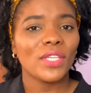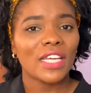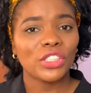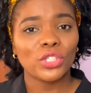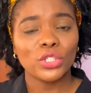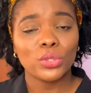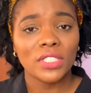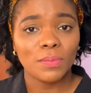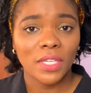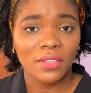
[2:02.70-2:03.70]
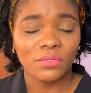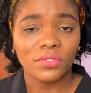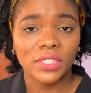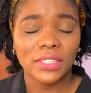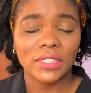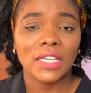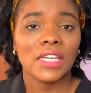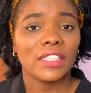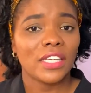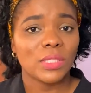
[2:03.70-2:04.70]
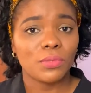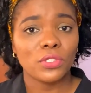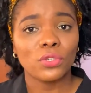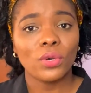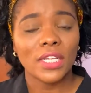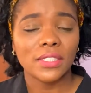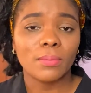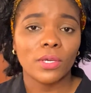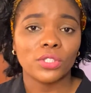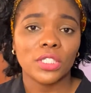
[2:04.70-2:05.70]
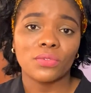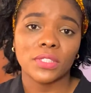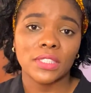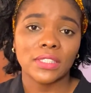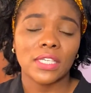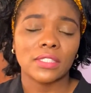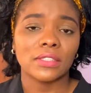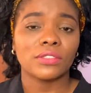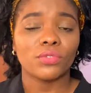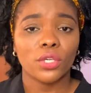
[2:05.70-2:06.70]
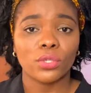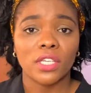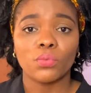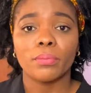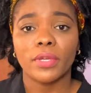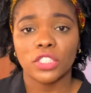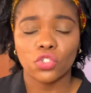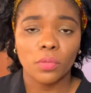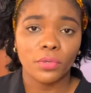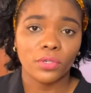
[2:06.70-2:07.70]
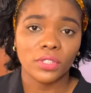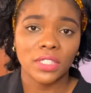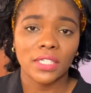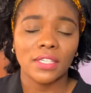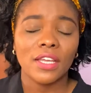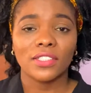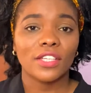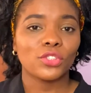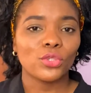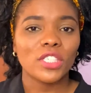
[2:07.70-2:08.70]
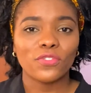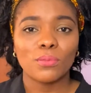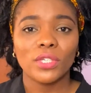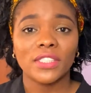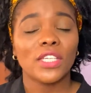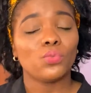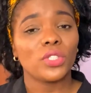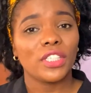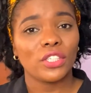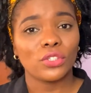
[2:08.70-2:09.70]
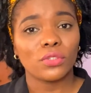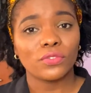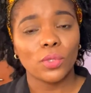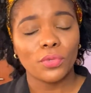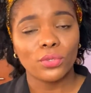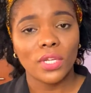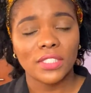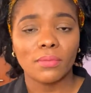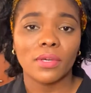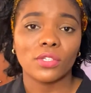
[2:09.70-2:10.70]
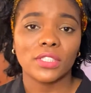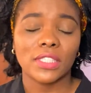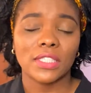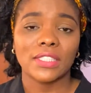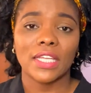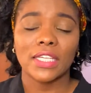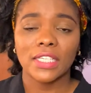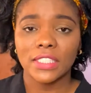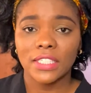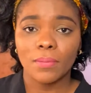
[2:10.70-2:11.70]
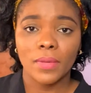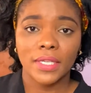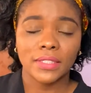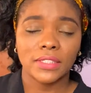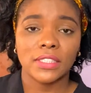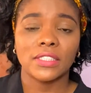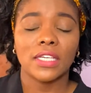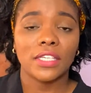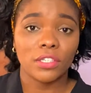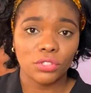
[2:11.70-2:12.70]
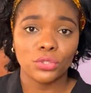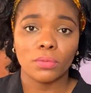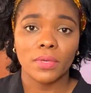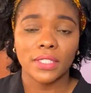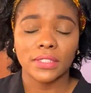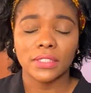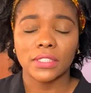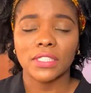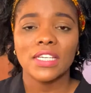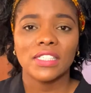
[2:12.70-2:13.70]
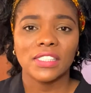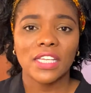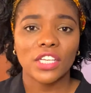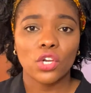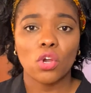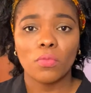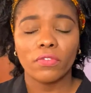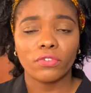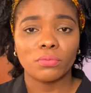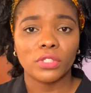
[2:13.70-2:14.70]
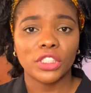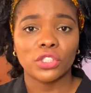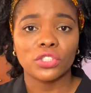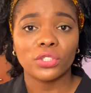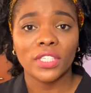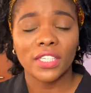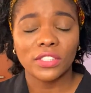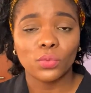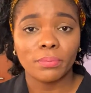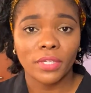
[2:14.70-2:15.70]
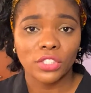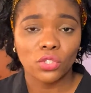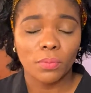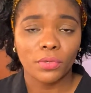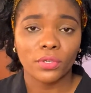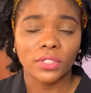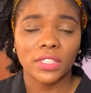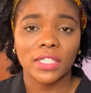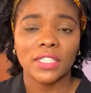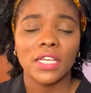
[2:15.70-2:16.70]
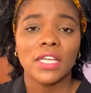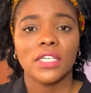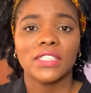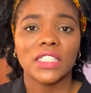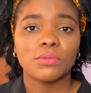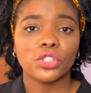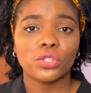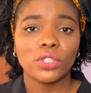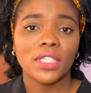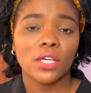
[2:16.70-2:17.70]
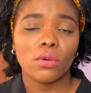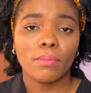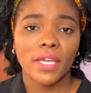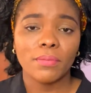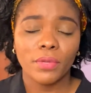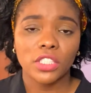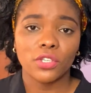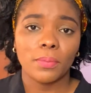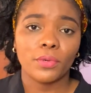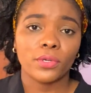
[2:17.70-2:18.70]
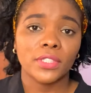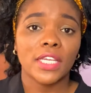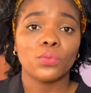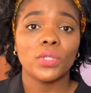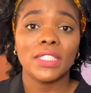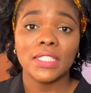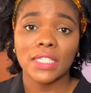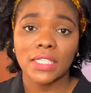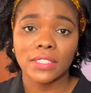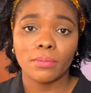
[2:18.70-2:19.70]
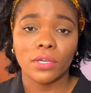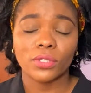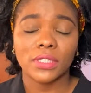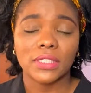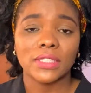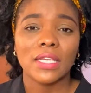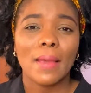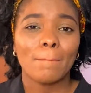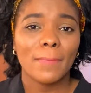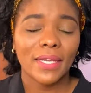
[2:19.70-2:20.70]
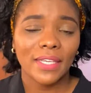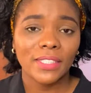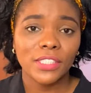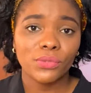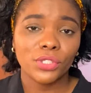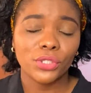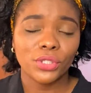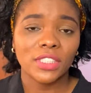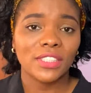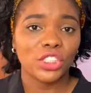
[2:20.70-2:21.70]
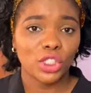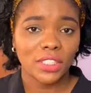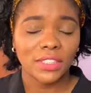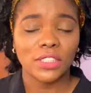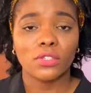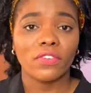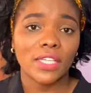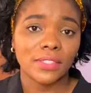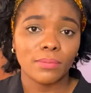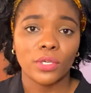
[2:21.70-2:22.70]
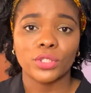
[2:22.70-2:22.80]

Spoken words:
addition to these benefits, there has been no antibiotic resistance recorded with benzoyl peroxide. And so it's formulated with a lot of topical antibiotics like clindamycin and erythromycin. These are the common formulations you get with benzoyl peroxide. It has been shown that combining benzoyl peroxide with these antibiotics markedly reduces the chances of antibiotic